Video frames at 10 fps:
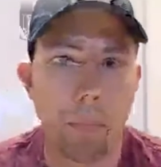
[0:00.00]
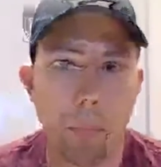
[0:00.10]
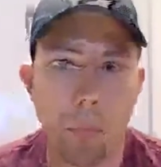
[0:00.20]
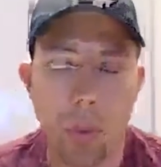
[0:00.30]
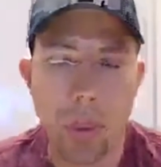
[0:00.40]

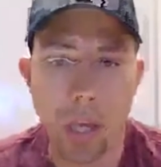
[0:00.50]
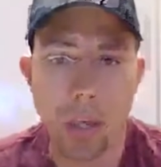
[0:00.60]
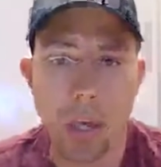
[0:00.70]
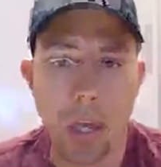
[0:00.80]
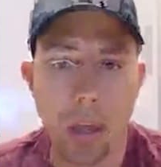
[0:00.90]
thinking
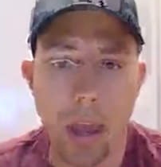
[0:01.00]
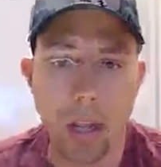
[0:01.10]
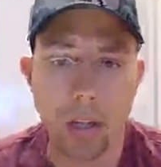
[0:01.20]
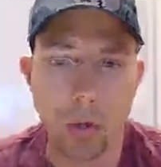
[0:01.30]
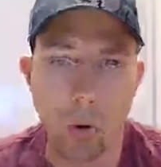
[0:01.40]
and
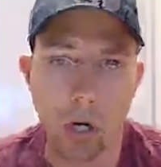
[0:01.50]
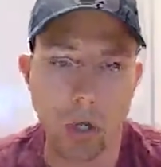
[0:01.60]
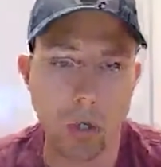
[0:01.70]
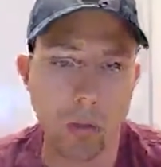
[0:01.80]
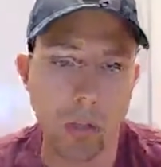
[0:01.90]
structure
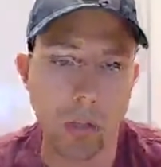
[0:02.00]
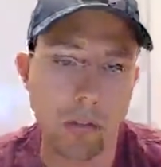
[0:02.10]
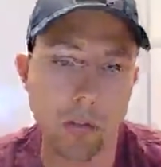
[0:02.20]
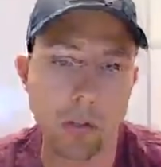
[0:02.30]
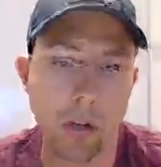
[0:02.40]
into a
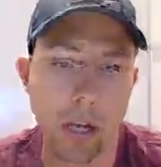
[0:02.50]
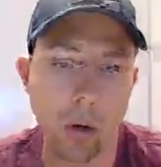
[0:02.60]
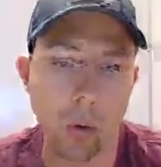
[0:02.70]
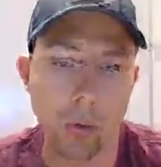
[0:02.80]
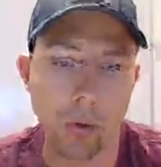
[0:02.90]

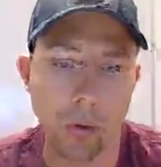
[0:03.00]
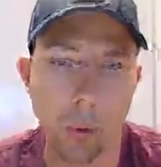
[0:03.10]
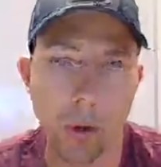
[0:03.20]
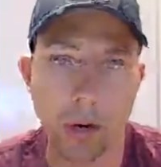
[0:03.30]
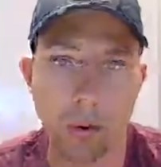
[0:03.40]
coin
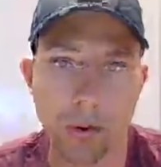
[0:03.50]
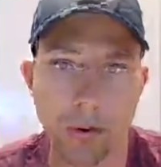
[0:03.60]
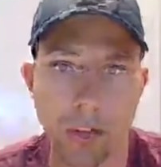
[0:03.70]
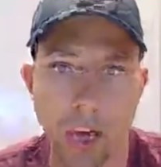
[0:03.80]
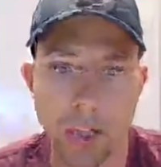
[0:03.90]
holder
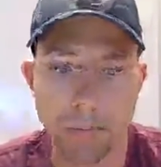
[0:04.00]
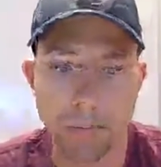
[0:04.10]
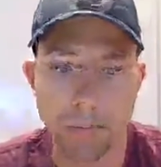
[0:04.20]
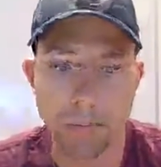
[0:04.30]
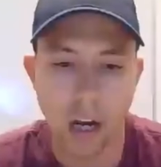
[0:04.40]
engagement and
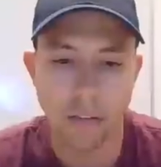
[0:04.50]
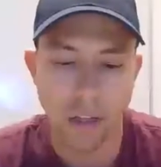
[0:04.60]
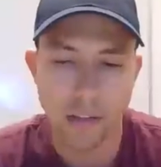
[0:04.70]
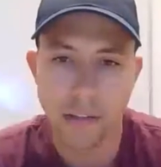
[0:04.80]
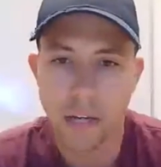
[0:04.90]
governance
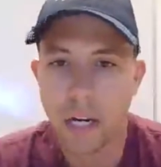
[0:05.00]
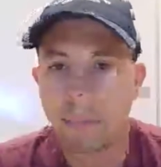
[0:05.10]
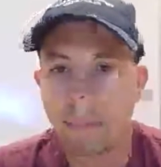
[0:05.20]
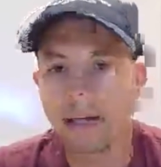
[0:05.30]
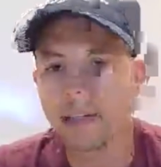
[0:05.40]
process.